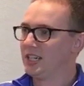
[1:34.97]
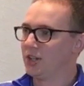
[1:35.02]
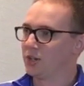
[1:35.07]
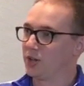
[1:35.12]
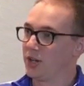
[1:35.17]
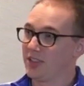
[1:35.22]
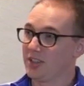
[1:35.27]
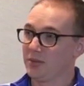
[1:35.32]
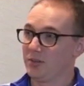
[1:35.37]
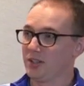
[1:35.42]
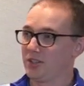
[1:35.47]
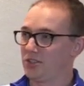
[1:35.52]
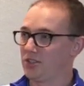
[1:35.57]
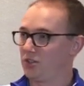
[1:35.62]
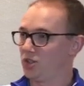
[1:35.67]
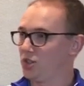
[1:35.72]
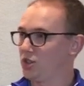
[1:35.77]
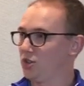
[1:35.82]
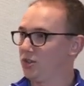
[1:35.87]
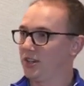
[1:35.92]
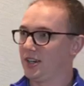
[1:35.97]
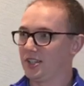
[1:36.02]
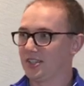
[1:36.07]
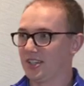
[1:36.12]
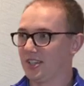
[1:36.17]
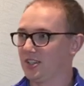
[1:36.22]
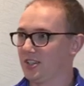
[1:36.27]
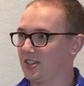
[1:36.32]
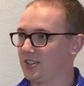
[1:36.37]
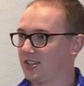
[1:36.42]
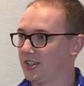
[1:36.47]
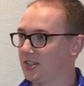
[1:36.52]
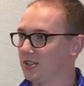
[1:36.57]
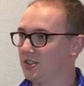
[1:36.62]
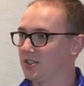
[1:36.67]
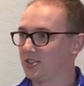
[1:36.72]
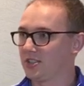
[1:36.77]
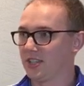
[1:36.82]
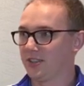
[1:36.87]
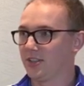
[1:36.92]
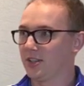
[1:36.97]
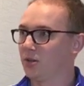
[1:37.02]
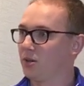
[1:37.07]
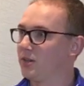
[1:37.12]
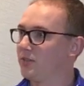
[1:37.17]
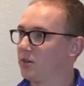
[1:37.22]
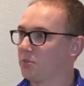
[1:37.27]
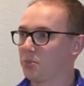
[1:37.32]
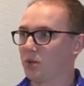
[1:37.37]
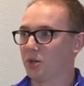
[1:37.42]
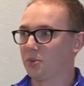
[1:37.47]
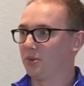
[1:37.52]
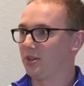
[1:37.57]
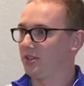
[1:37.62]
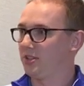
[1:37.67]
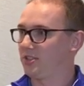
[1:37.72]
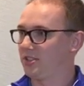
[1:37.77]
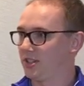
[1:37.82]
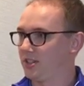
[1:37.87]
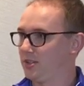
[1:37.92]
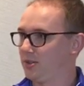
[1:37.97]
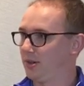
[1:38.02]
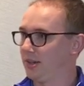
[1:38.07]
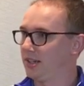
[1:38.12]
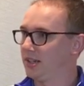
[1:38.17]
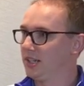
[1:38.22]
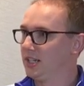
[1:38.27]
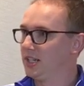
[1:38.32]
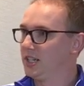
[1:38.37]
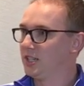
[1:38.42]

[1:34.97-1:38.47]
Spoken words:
The great thing about surgical grade stainless steel is nothing will ever permanently stick to it.